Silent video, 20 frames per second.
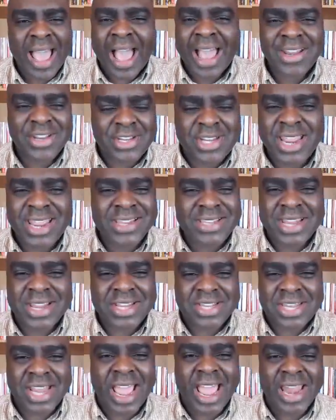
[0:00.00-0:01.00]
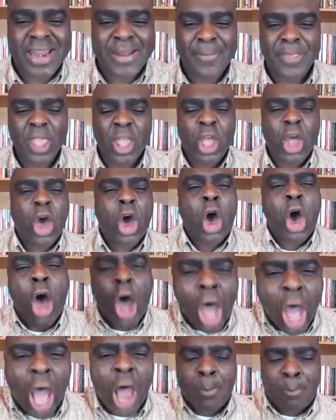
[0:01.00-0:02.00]
And Jesus said,
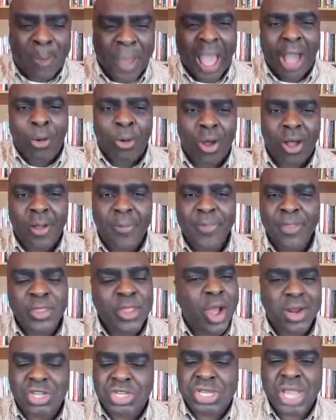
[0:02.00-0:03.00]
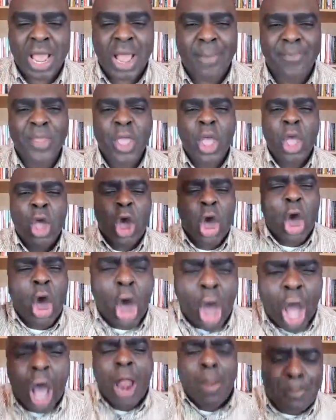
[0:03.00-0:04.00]
All power, not some,
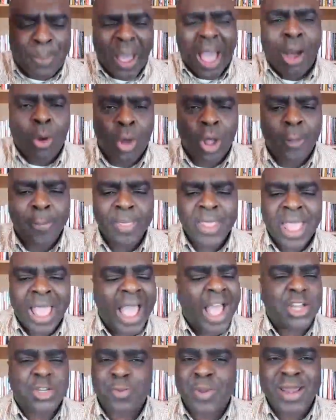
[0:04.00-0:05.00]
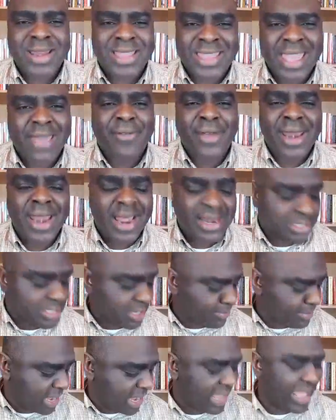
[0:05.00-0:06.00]
all power has been given
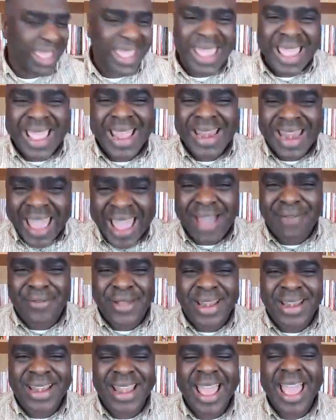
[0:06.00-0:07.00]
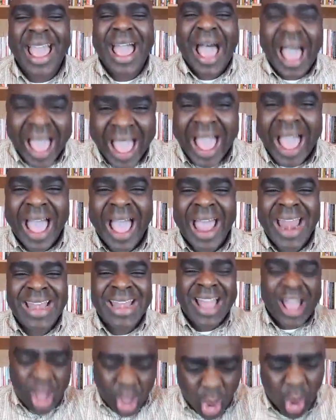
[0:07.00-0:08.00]
unto me in heaven
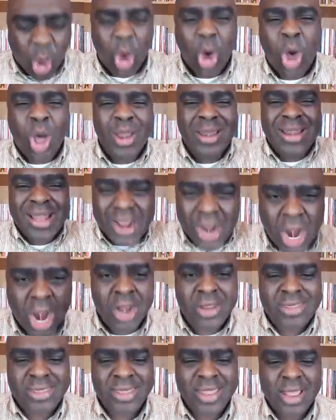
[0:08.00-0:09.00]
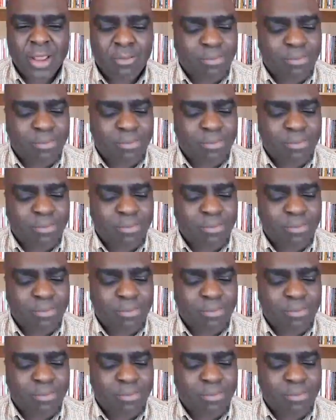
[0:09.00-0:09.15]
and on earth.